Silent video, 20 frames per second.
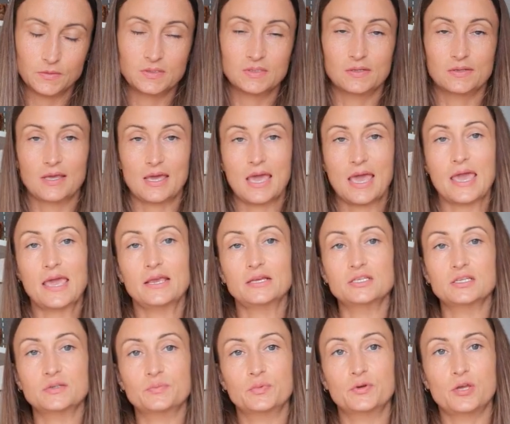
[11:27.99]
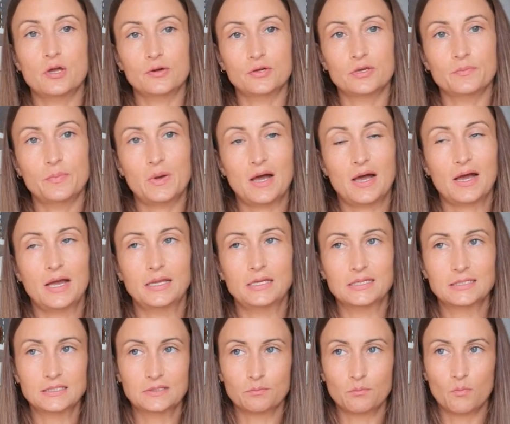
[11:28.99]
So the anxious preoccupied
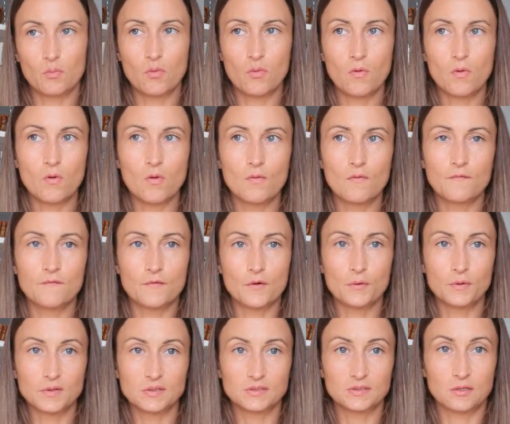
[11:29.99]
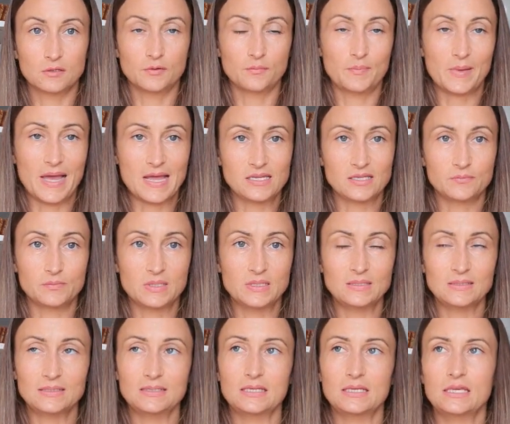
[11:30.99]
is more focused on
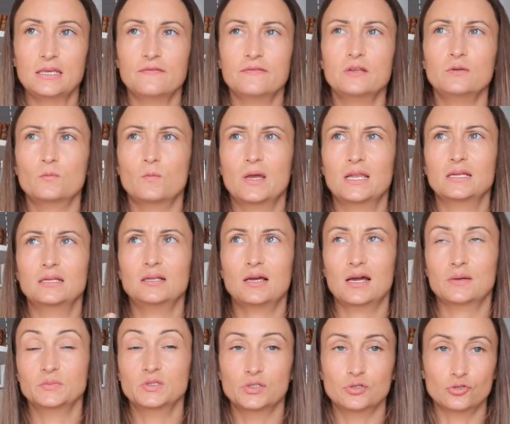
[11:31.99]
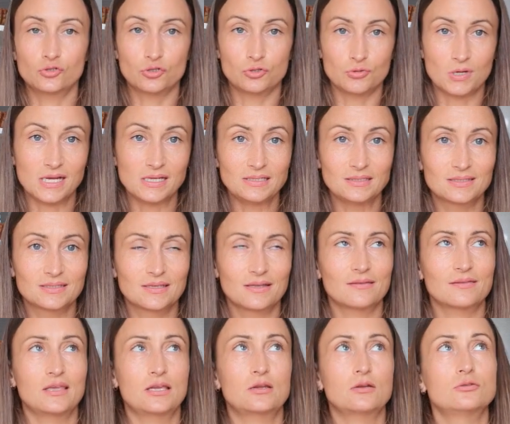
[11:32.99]
abandonment. Even when it comes to
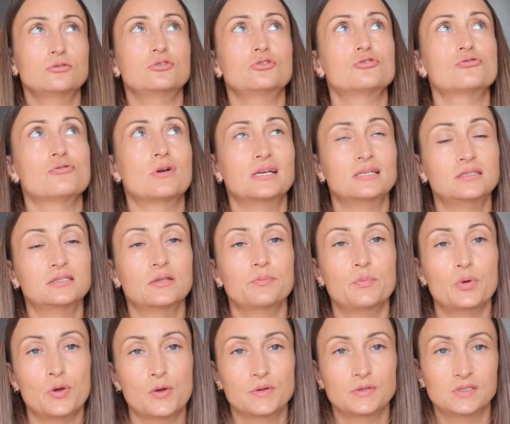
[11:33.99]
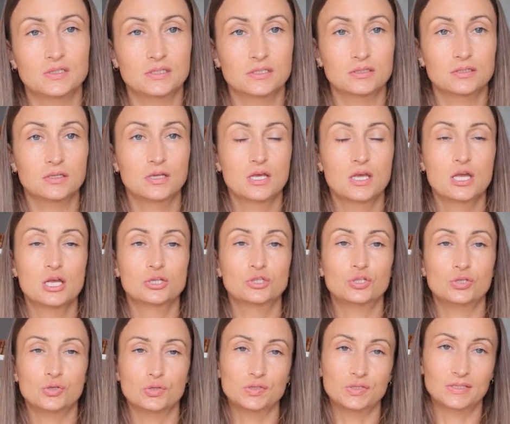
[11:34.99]
trust, they don't trust the person
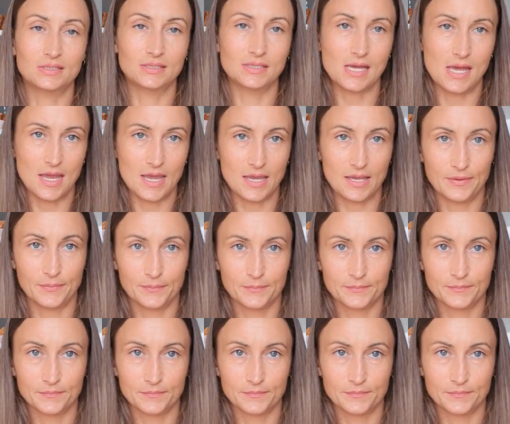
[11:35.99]
to stay.